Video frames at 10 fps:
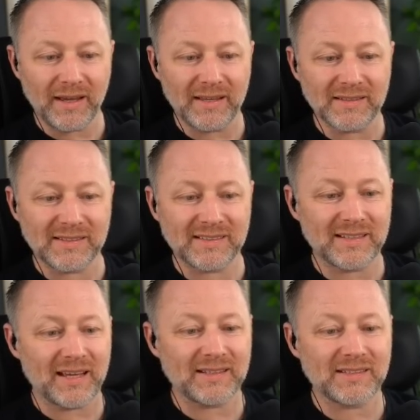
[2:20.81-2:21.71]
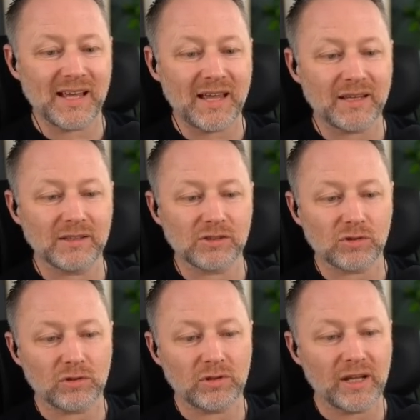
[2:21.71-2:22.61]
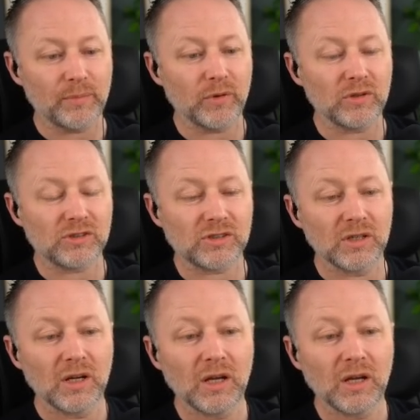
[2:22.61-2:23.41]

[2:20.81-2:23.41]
and 6 seconds or thereabouts.